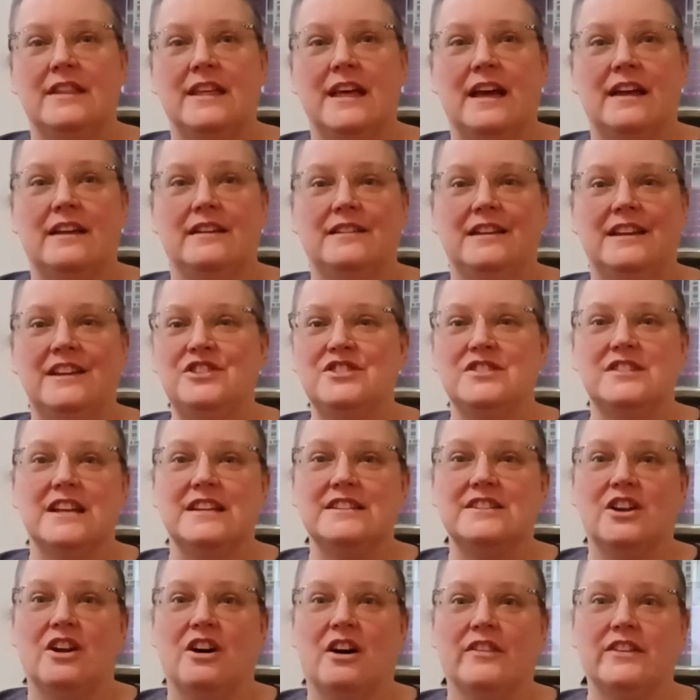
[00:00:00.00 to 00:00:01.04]
that he just
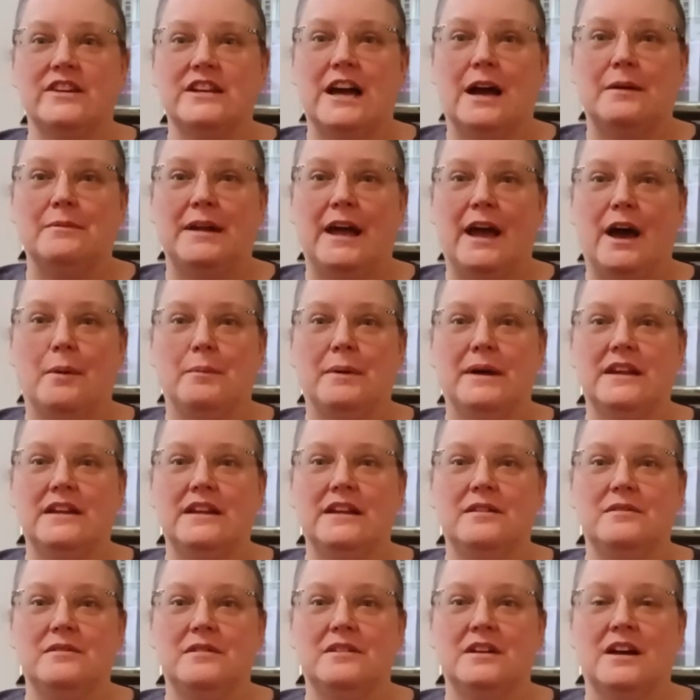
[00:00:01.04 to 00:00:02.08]
does it all the time now but
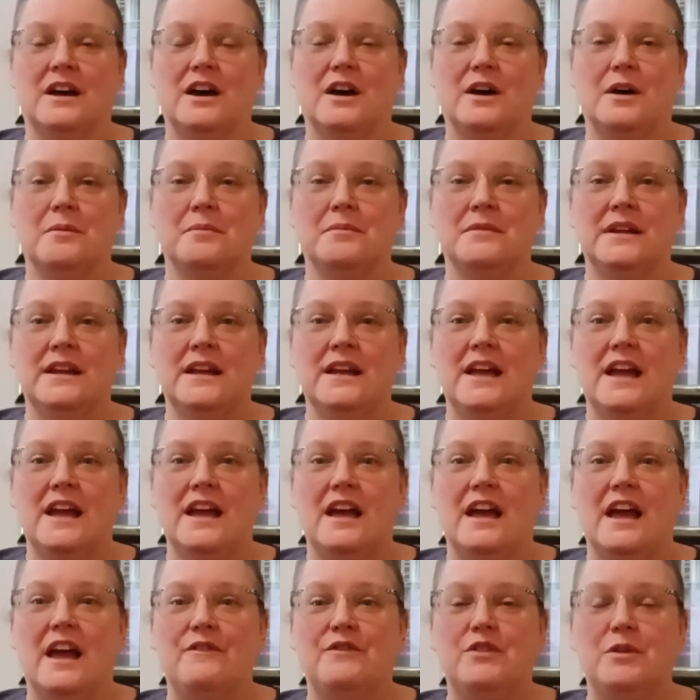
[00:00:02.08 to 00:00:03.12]
it, um,
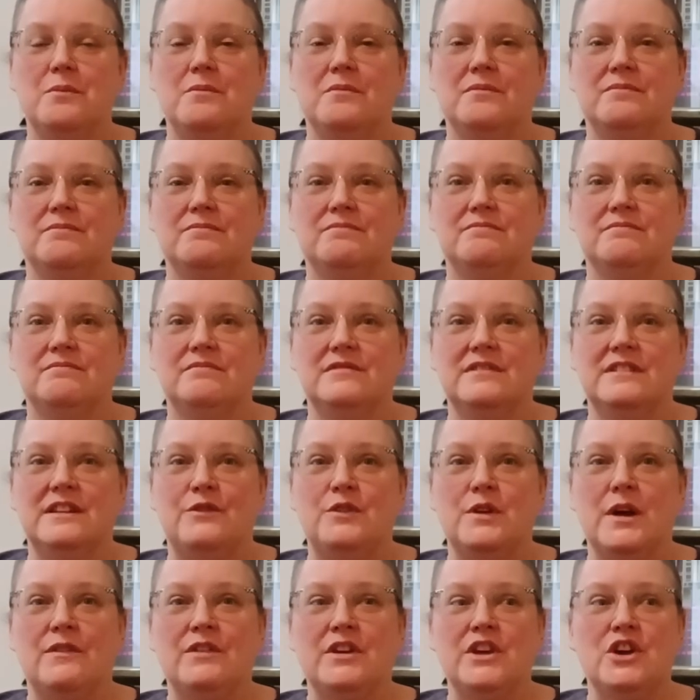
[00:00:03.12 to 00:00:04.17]
if you
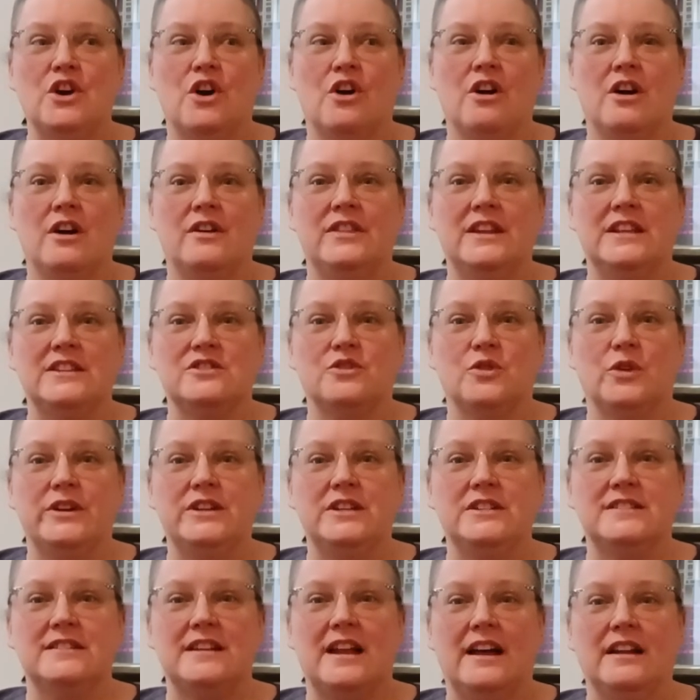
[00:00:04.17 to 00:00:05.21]
if you have a yarn that's
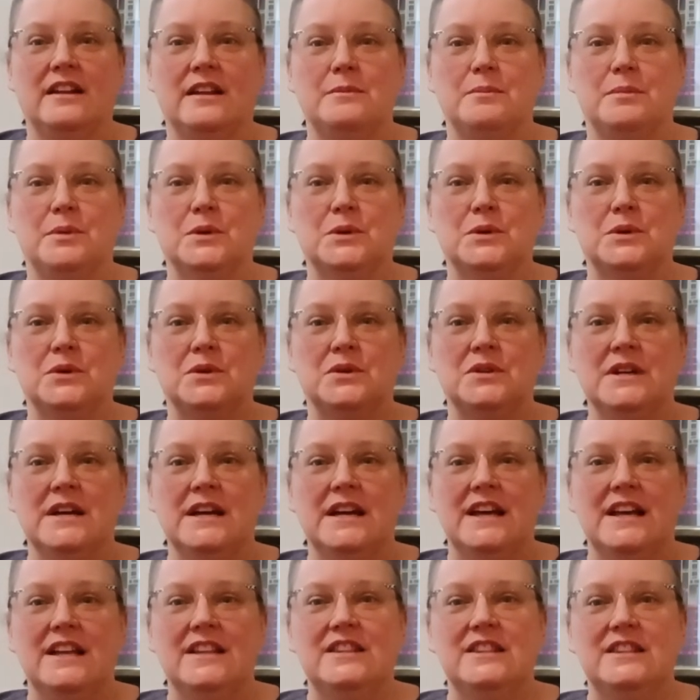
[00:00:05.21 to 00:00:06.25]
going to slightly pull
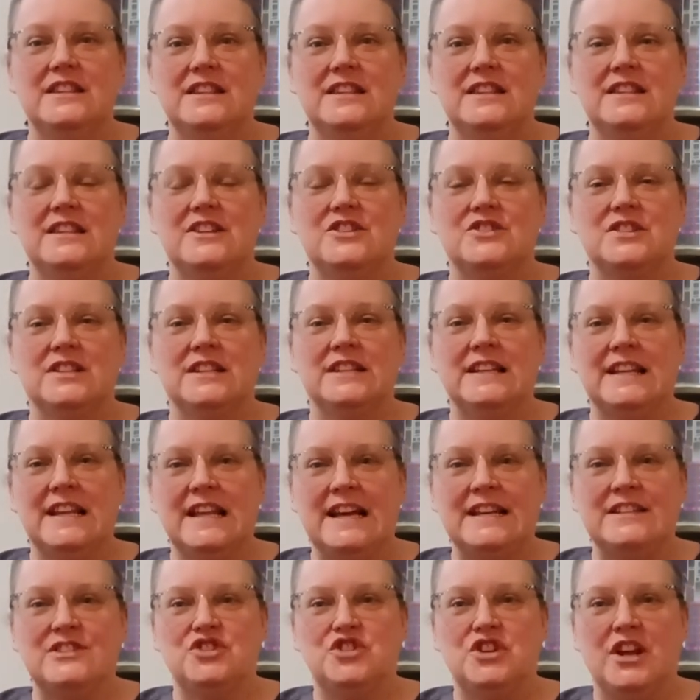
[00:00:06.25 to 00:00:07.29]
there's
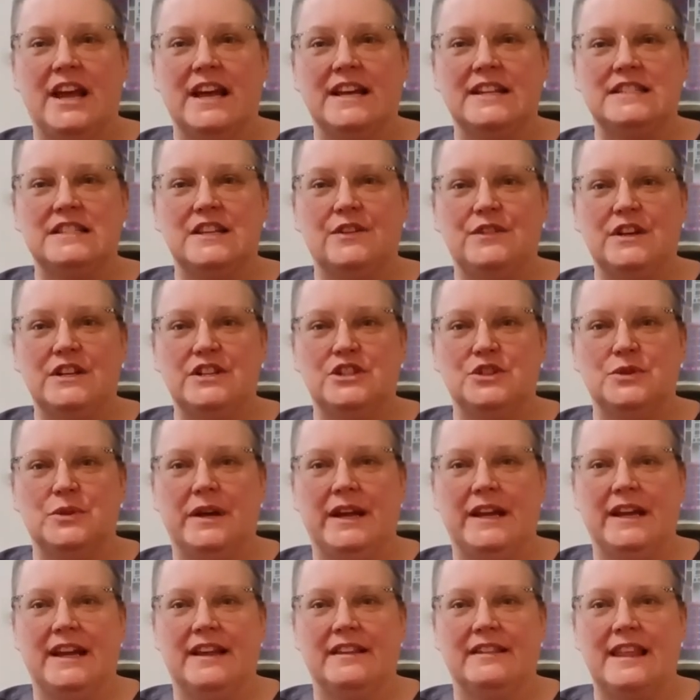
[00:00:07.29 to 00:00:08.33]
less chance of it
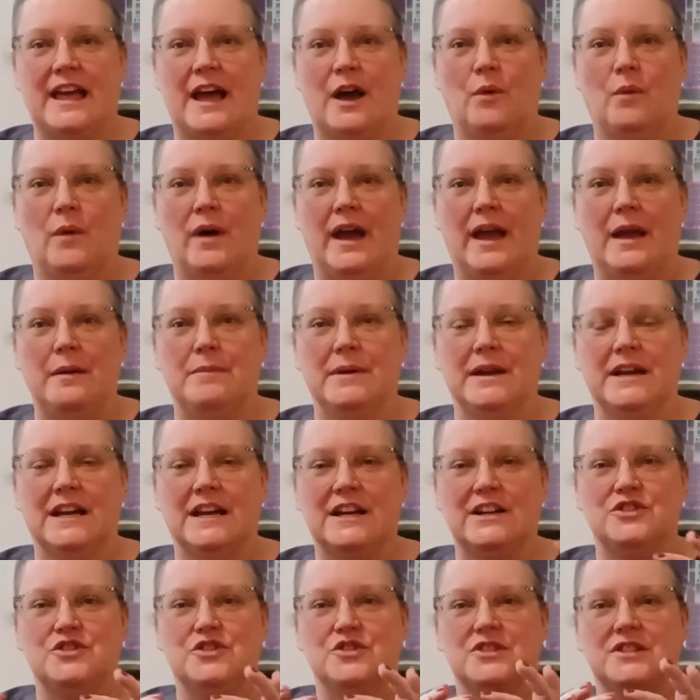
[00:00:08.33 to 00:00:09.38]
doing it that way
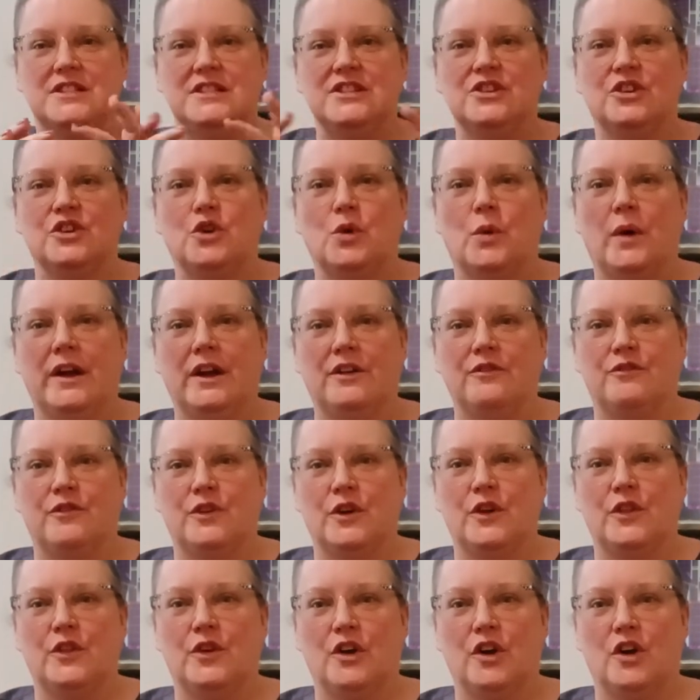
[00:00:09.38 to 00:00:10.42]
because you're still going
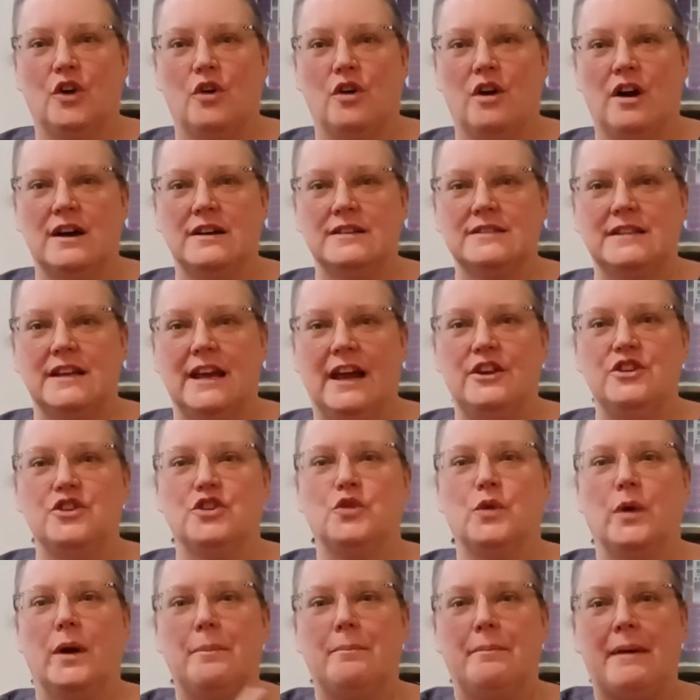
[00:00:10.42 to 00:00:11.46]
further across and
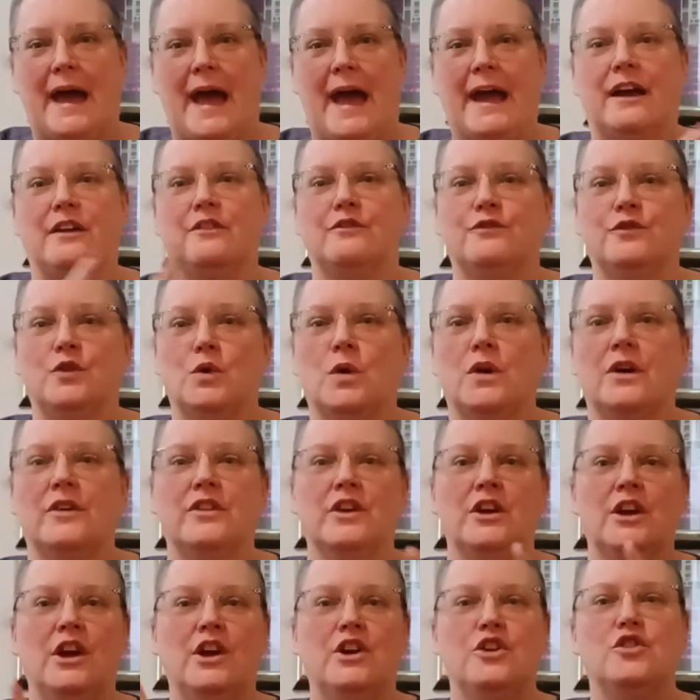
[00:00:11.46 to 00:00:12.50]
you're going back and
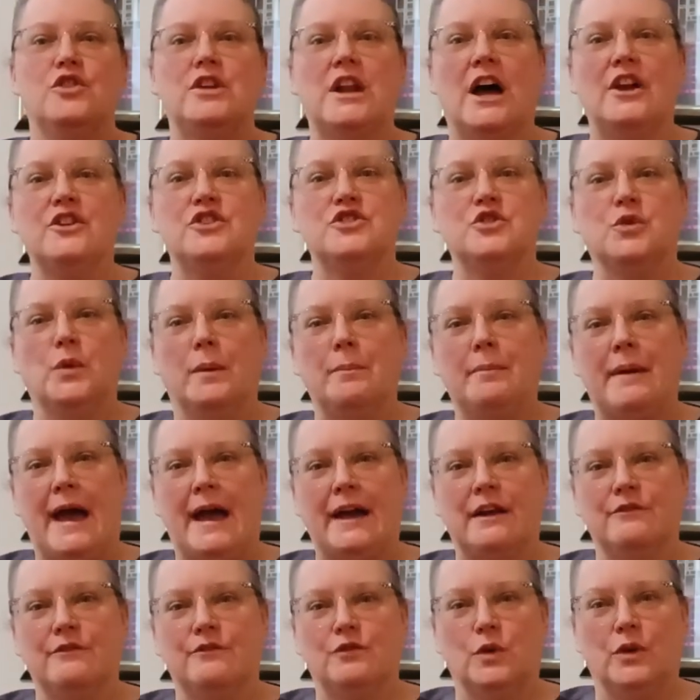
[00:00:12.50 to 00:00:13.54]
forth you're not just going
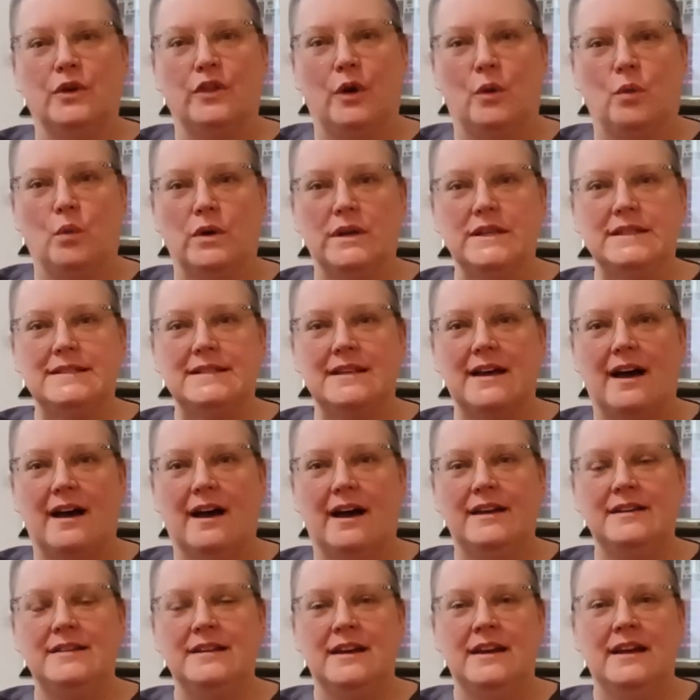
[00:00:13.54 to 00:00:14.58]
back and forth on one
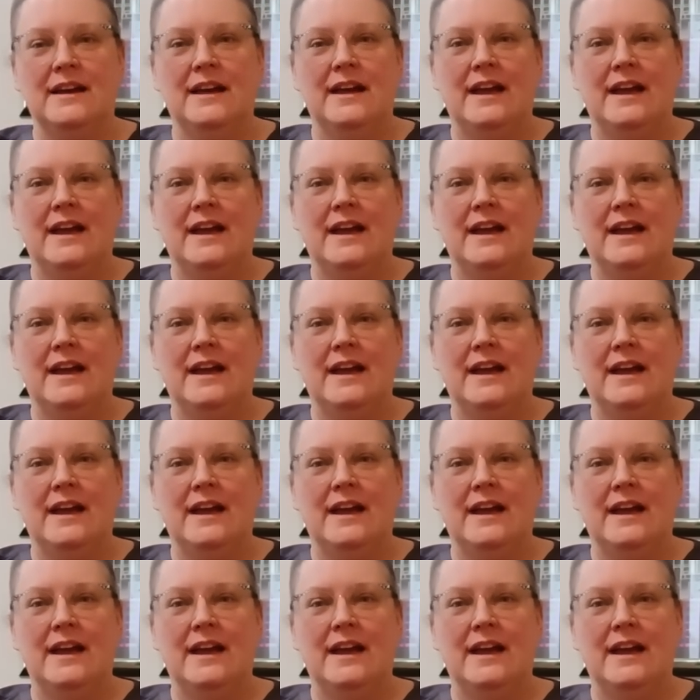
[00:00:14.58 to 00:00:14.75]
side